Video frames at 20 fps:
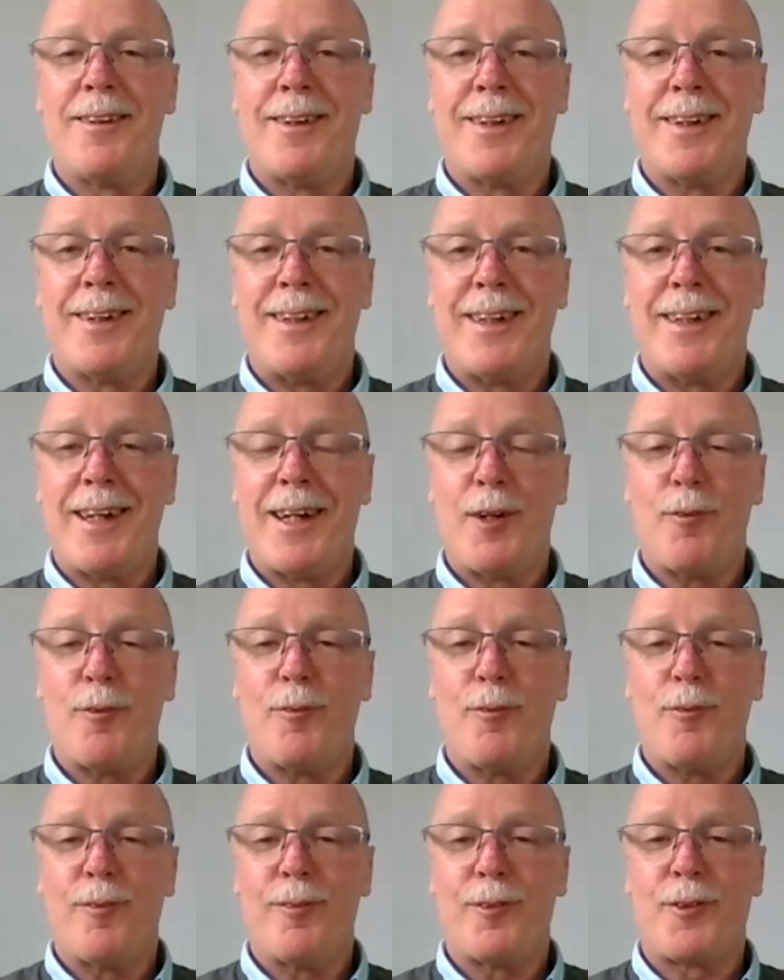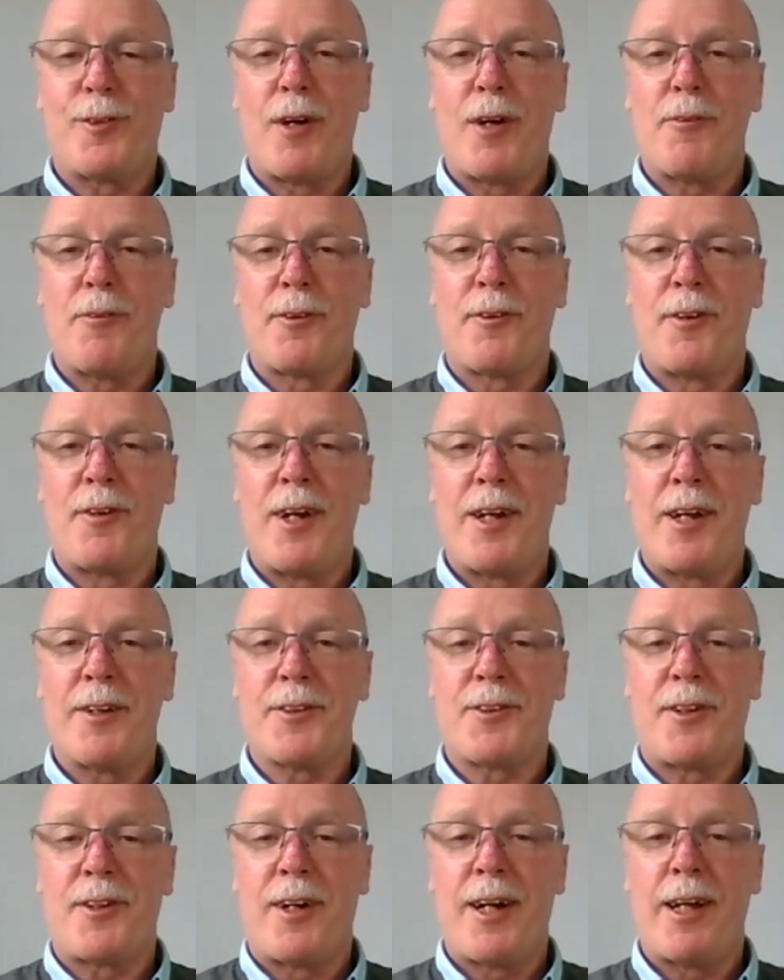I travelled around
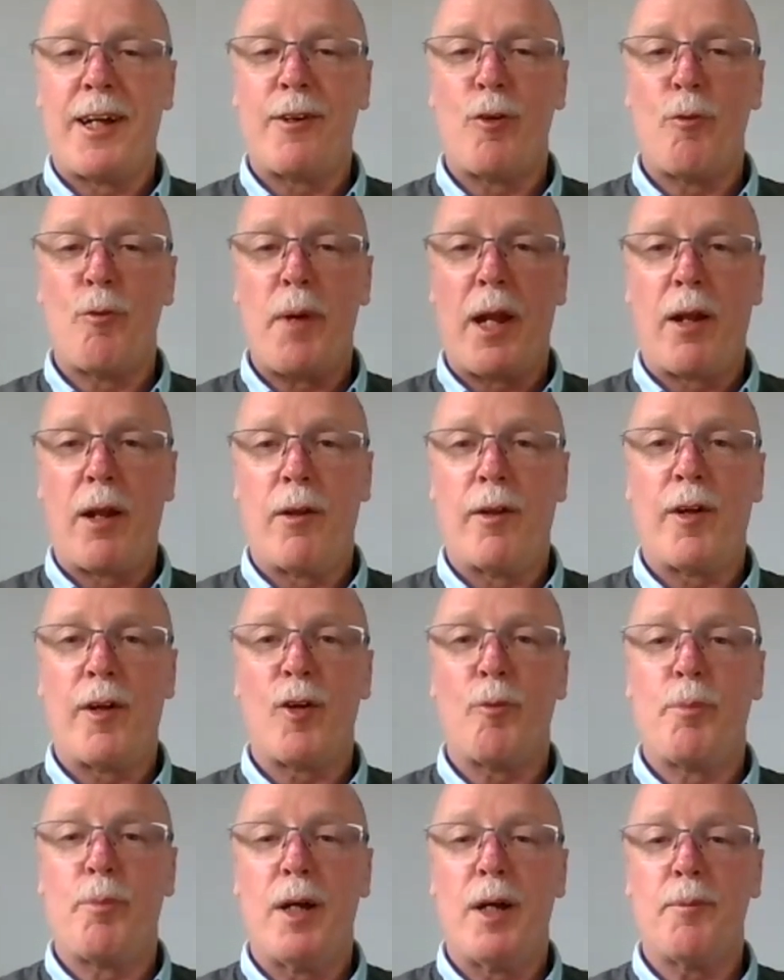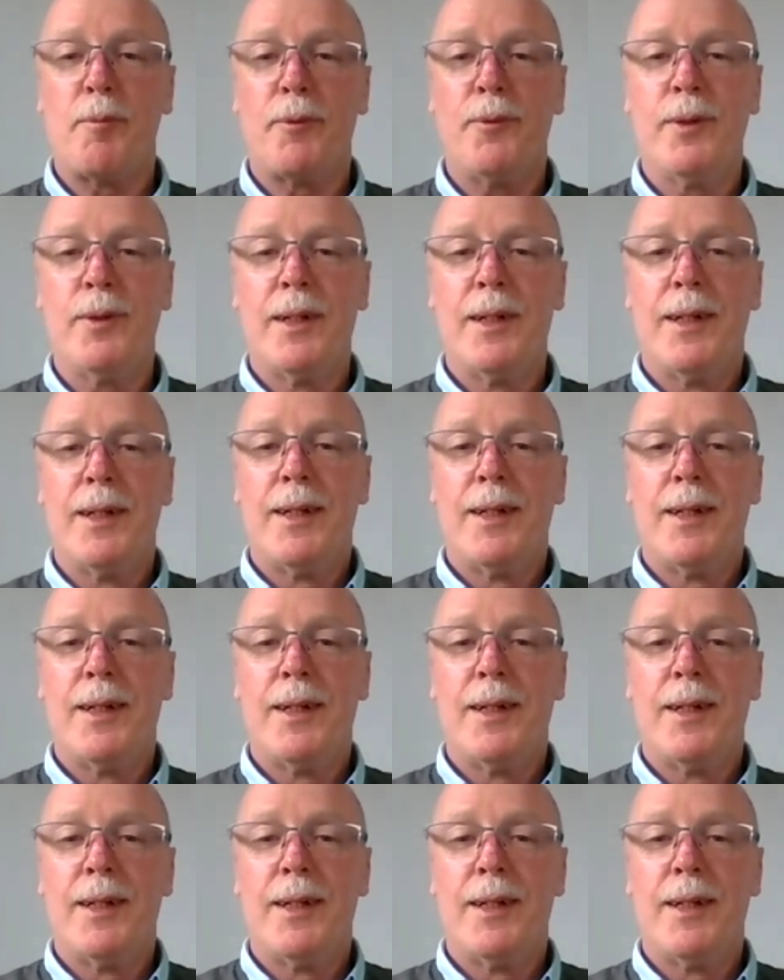Australia and met a lot of people.